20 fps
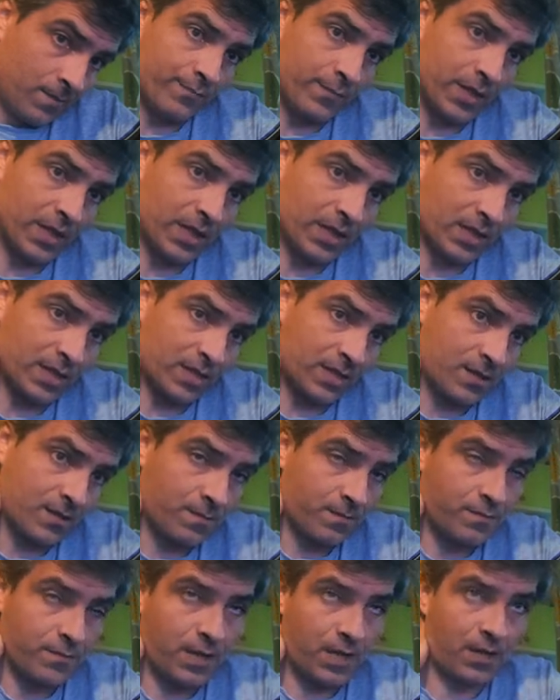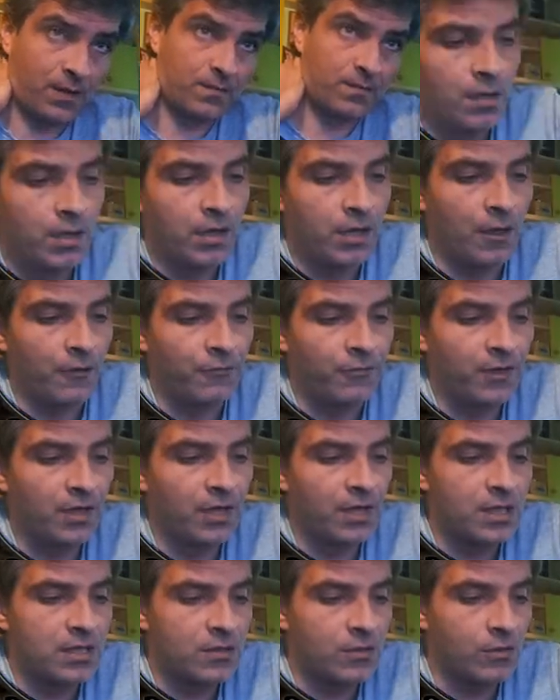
because yeah and yeah fingers